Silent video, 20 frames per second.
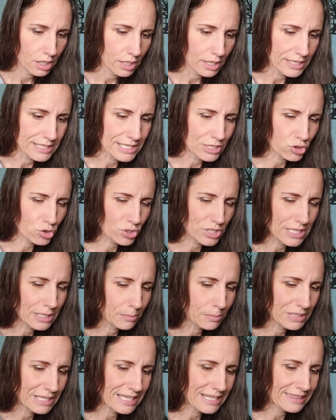it's
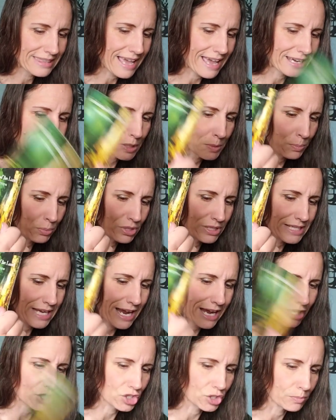interesting. Beneath that is
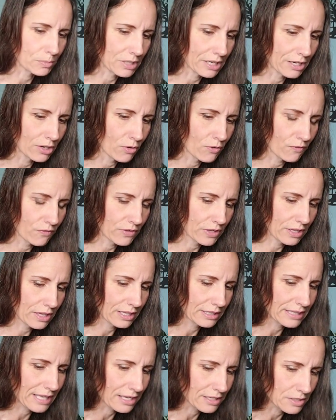protection, but I don't feel
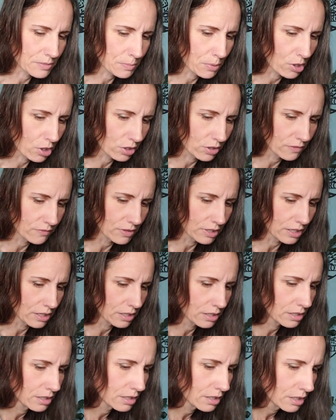like that's part of
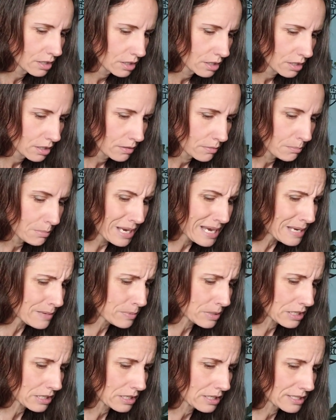it
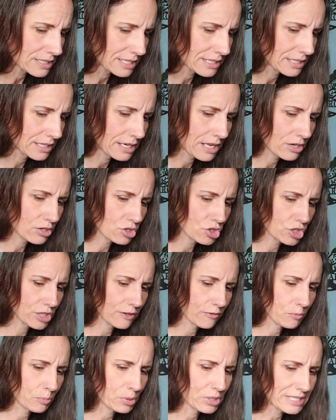maybe is it an energy
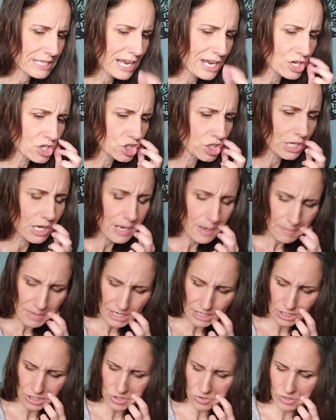of protection
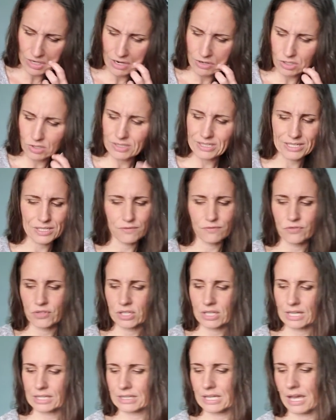coming in and surrounding it doesn't
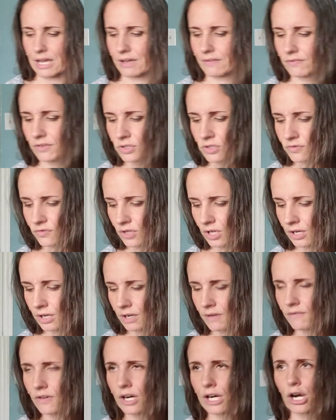feel like that it feels
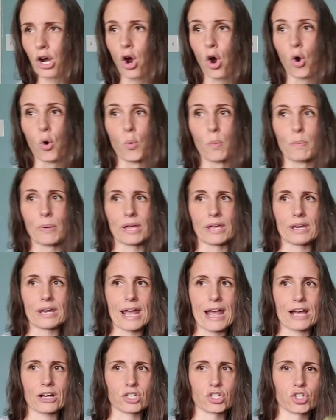very very open
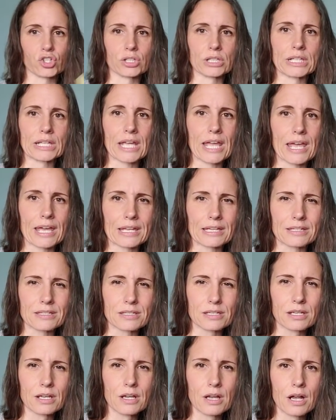actually and